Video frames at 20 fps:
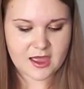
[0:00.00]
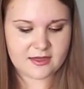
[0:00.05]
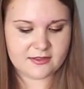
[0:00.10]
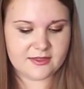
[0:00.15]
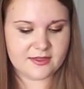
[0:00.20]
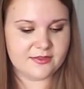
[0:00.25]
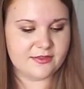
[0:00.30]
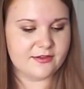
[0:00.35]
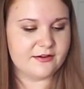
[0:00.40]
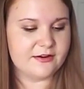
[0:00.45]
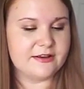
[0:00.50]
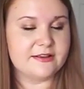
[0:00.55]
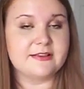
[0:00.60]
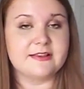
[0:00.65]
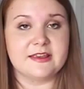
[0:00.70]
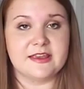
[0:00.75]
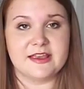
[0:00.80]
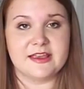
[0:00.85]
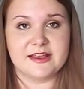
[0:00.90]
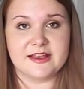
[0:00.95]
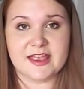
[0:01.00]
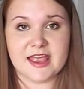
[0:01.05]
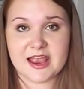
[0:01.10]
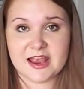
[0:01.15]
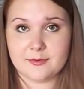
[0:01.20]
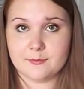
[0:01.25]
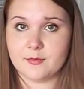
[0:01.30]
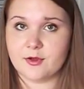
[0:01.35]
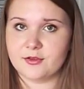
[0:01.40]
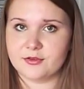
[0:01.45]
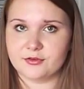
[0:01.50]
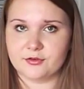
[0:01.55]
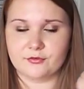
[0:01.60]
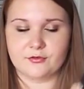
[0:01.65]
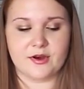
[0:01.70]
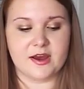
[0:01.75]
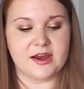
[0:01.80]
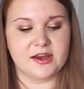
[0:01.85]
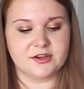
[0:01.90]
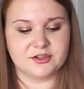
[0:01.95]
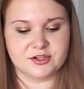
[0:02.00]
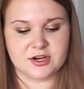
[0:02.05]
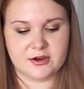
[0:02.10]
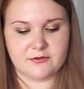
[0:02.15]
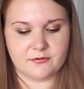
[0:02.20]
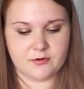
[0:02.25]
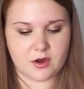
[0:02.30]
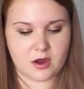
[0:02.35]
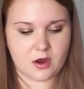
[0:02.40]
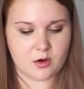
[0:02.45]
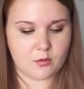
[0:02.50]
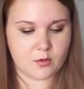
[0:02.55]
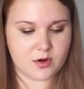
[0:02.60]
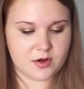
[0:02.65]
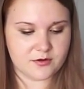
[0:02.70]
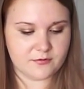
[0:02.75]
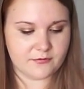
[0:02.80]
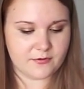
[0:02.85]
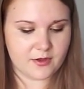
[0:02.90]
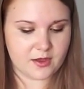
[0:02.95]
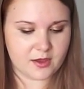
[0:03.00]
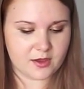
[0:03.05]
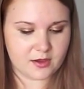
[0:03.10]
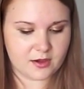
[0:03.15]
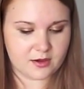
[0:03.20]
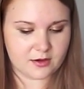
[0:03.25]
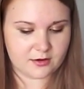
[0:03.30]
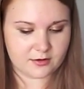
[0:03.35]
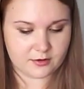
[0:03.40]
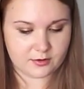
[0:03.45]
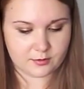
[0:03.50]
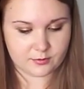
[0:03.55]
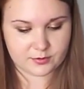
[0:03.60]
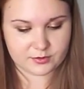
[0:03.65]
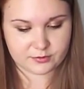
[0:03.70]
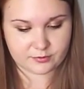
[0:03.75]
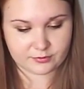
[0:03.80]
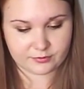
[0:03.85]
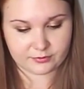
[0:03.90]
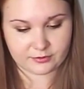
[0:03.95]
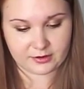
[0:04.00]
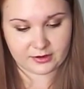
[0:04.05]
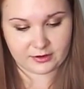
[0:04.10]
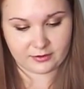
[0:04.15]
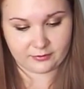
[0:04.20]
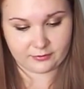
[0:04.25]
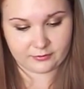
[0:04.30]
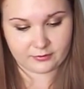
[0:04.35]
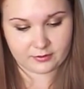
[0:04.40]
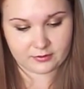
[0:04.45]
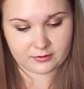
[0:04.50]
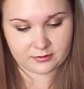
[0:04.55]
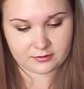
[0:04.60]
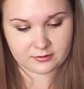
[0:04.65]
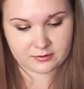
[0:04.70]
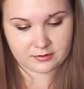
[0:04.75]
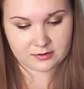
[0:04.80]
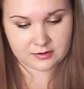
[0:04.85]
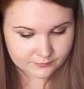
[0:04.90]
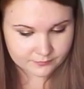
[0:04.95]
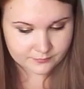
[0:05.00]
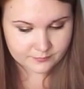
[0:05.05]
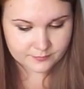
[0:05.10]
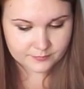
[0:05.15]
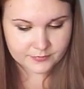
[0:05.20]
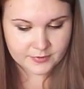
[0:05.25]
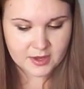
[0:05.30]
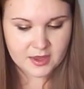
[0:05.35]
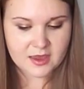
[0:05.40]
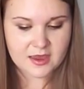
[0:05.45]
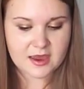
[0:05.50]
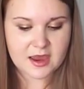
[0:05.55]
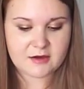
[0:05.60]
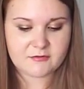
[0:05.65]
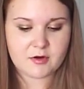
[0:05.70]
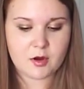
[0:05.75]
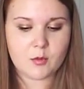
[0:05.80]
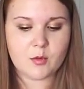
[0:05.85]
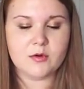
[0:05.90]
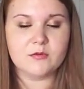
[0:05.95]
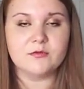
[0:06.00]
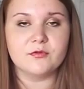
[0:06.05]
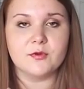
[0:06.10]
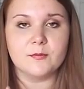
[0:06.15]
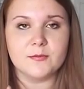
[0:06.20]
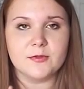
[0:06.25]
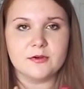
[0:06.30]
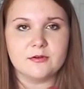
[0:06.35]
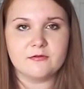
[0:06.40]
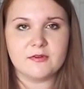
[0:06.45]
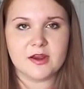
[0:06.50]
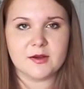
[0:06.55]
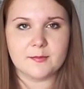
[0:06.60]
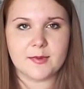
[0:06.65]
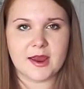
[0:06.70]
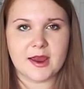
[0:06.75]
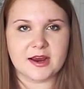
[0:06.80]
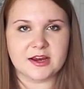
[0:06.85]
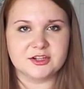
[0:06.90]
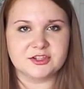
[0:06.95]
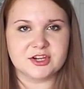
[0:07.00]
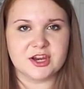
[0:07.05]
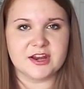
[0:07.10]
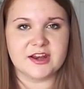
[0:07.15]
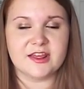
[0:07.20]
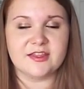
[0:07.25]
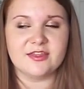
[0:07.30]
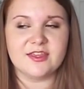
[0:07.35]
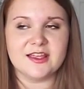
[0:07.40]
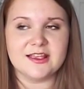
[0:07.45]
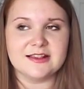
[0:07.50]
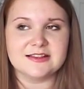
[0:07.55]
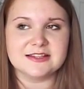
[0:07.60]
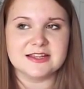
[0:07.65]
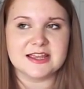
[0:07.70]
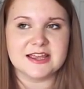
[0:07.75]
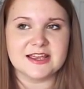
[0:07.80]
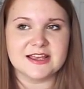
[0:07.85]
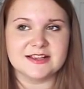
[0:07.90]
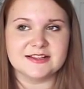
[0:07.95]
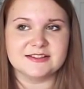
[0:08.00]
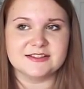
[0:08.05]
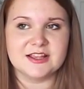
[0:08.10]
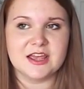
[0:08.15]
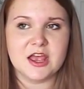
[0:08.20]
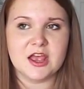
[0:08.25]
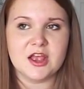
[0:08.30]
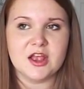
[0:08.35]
And then there is the Kate Moss range. I've got one of her, which one are these? I've got one from the red packaging, and this is